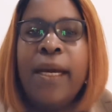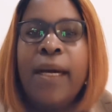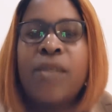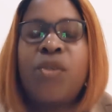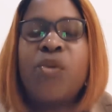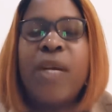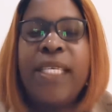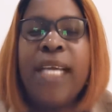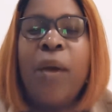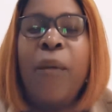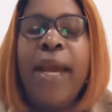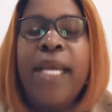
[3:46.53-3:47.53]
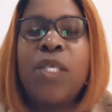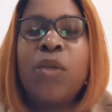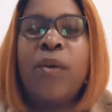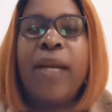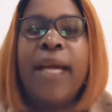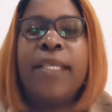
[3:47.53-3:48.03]
straight away it's
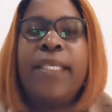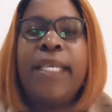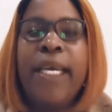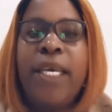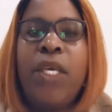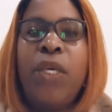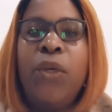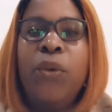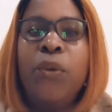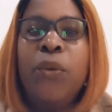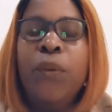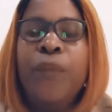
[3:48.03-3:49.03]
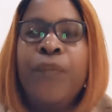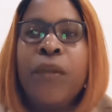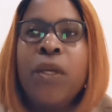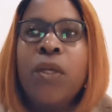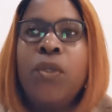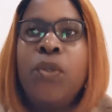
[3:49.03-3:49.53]
gonna take you
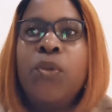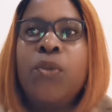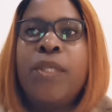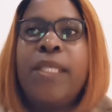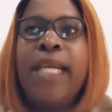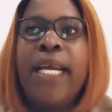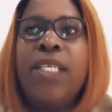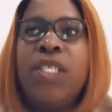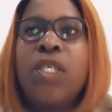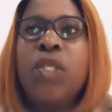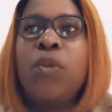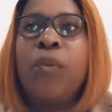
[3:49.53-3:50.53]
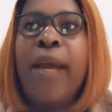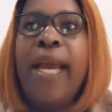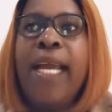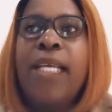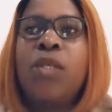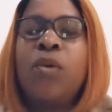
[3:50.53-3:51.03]
to stages
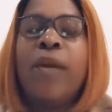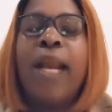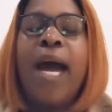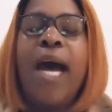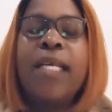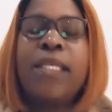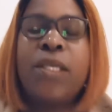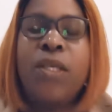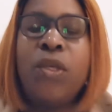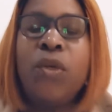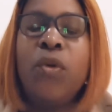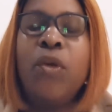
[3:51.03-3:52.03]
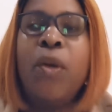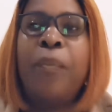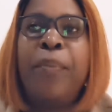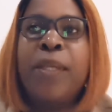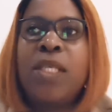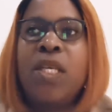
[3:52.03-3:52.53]
where it's gonna ask you your
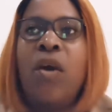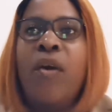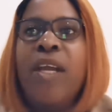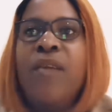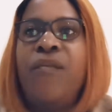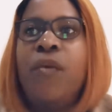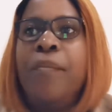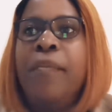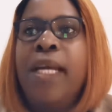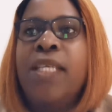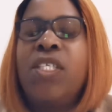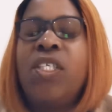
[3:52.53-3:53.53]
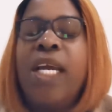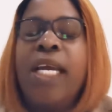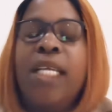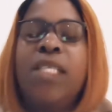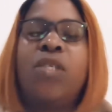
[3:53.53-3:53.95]
personal information.